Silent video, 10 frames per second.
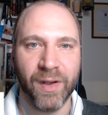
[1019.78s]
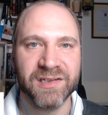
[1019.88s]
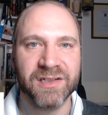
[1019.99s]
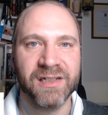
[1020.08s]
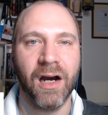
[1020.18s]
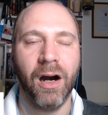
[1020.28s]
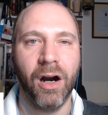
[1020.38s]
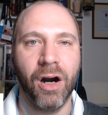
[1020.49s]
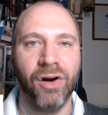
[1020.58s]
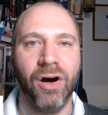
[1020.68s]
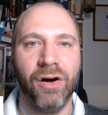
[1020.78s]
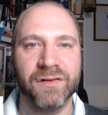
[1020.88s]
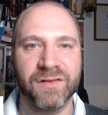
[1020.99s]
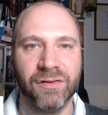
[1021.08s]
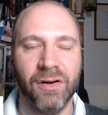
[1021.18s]
question are
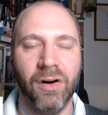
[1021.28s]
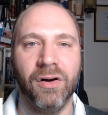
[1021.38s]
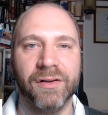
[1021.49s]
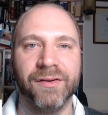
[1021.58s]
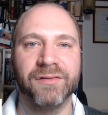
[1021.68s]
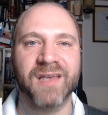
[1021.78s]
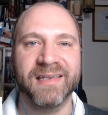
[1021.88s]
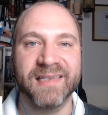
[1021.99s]
also all those